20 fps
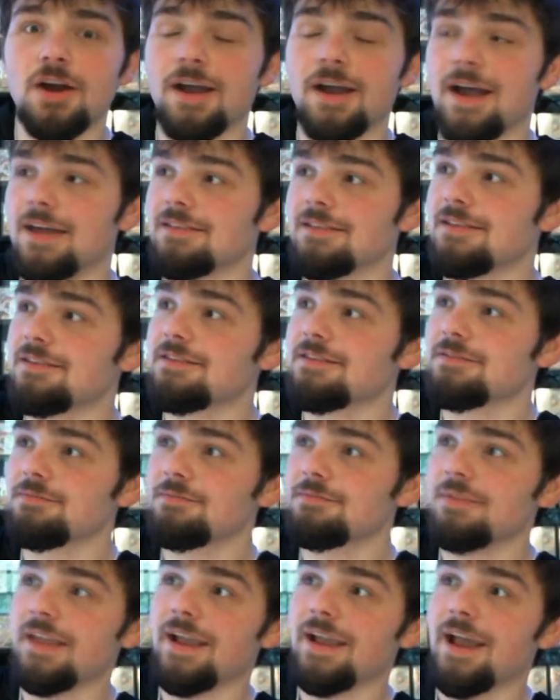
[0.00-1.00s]
guys. I just,
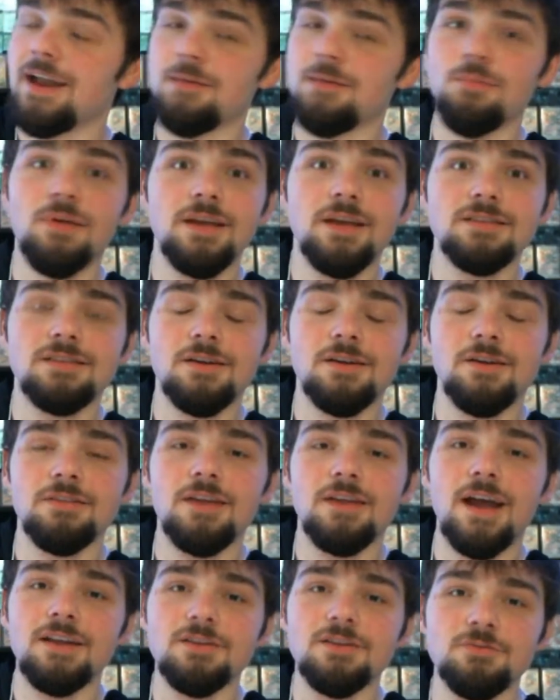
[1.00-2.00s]
like, had a blank stare at
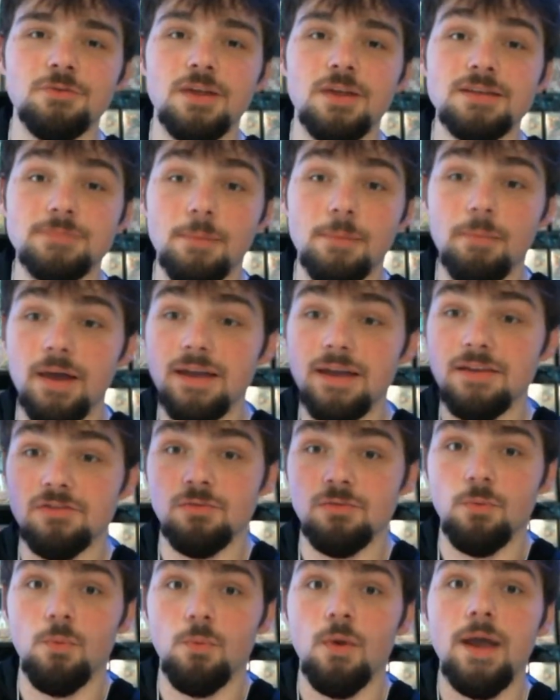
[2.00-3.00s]
that. I just realized my mic
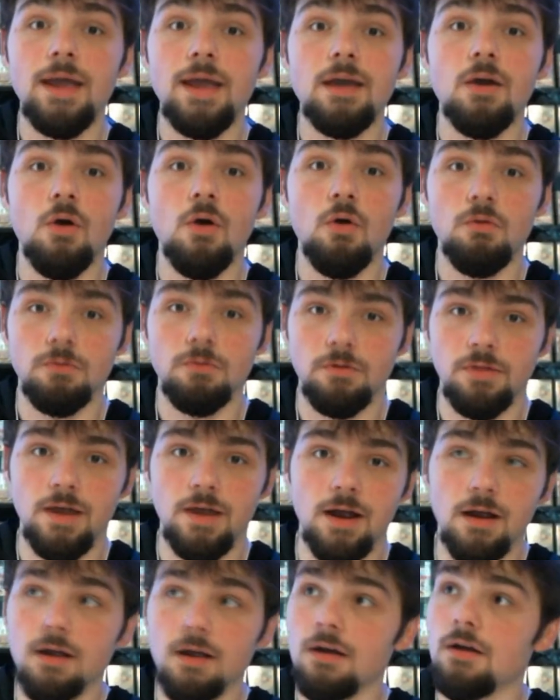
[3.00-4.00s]
is way over
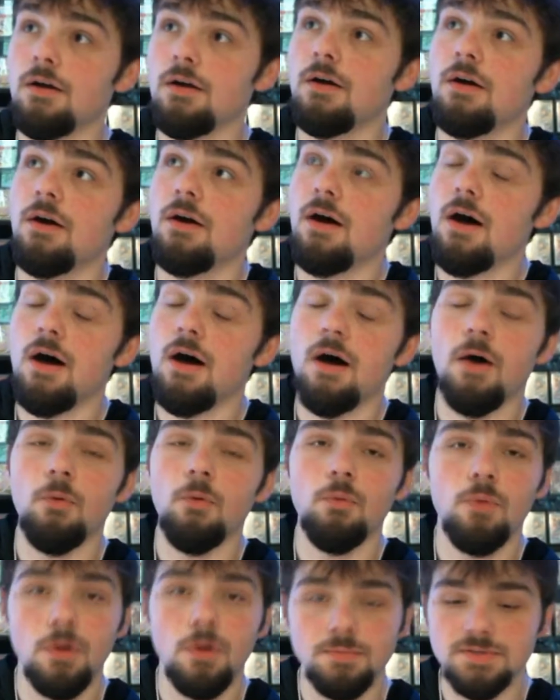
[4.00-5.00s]
there. Ah, oh,
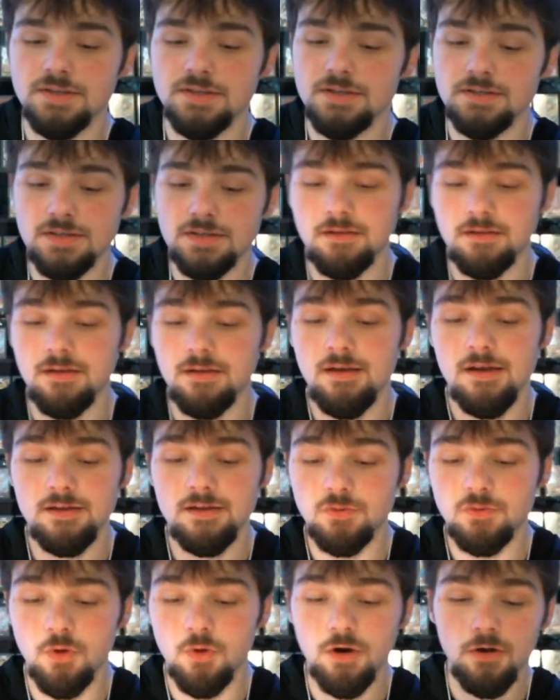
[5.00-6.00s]
whoopsies.
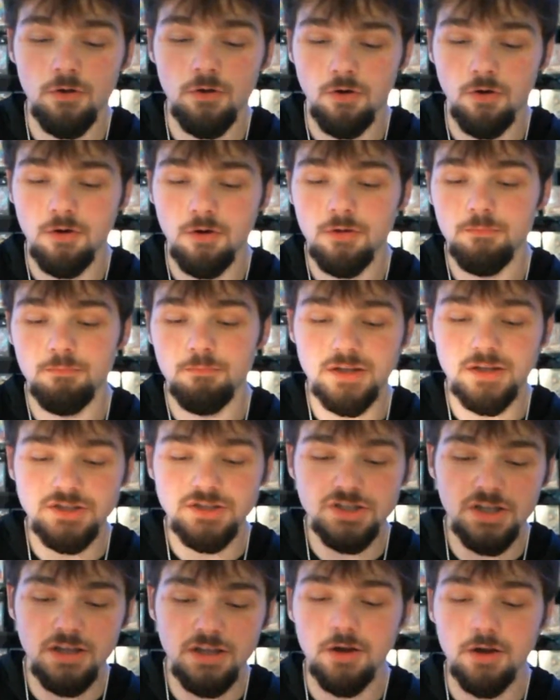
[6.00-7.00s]
Torkoal,
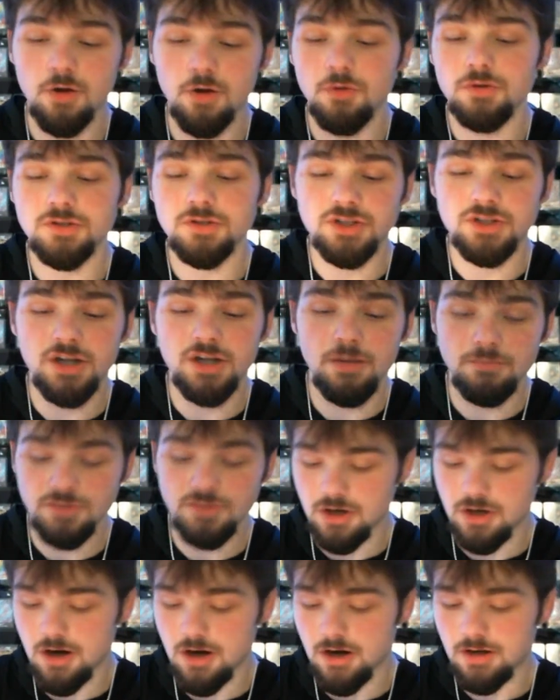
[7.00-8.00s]
Minccino,
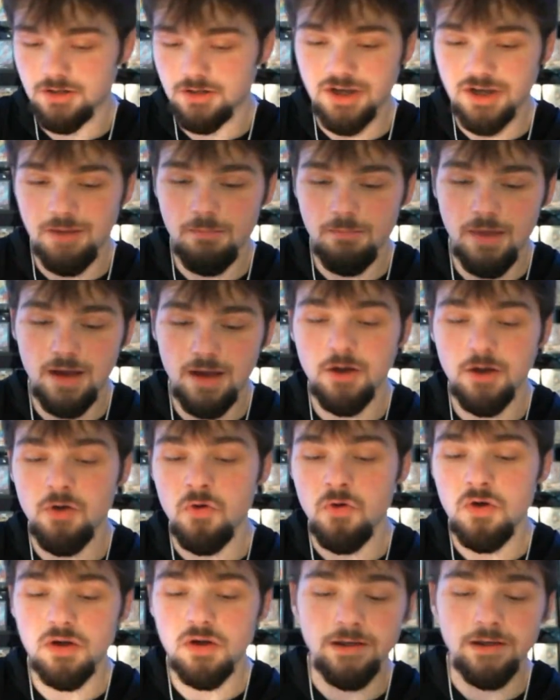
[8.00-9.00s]
Chimchar,
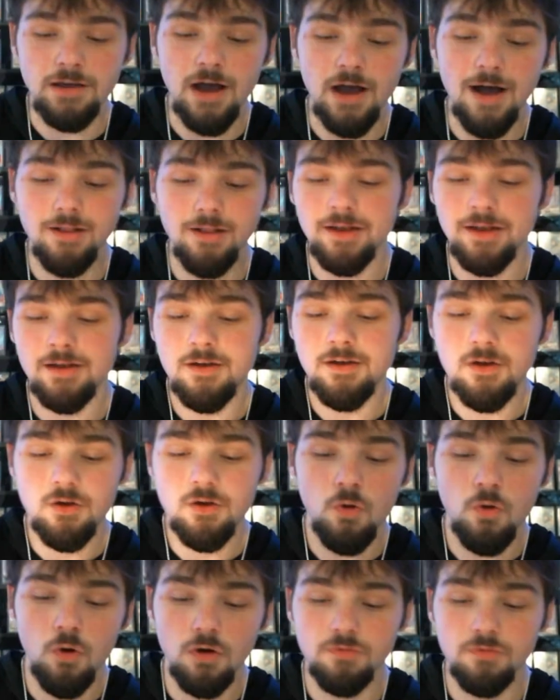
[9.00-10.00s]
Chimecho, Golett,
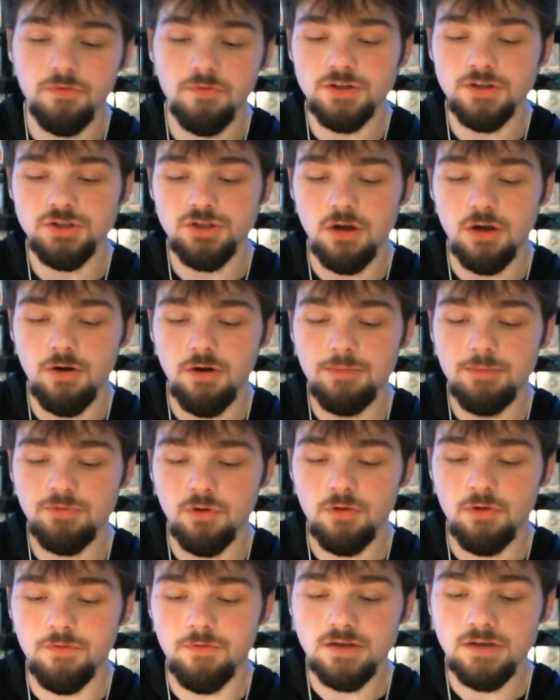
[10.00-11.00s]
Corefish, fish,
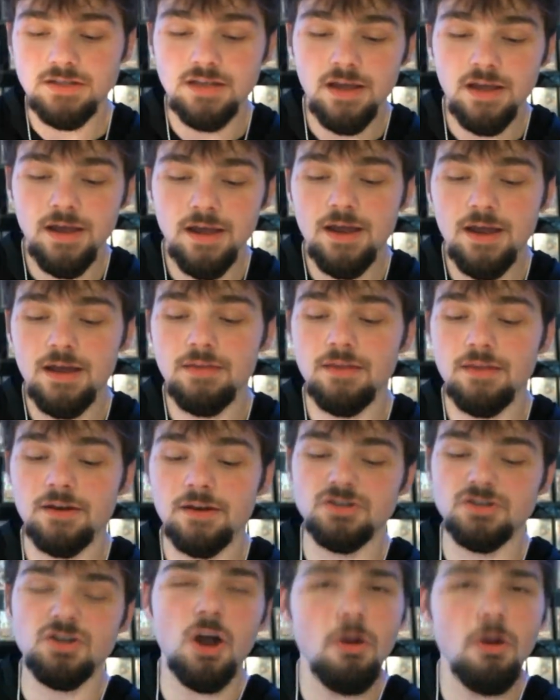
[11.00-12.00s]
Raptor reverse, and then a
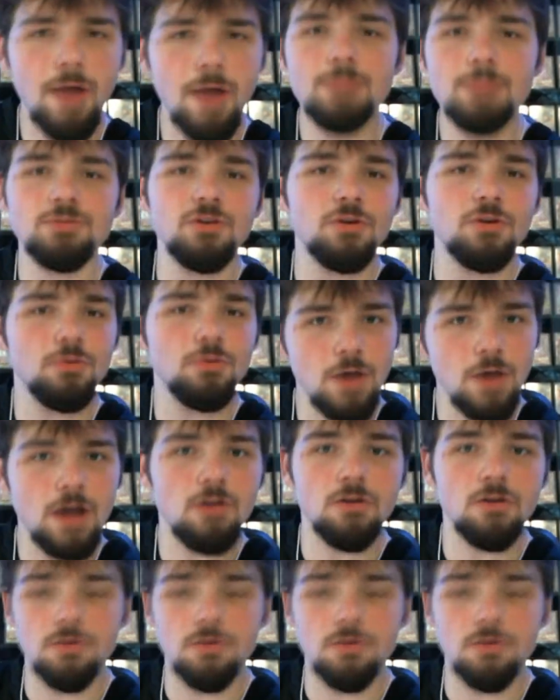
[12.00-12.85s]
Staraptor regular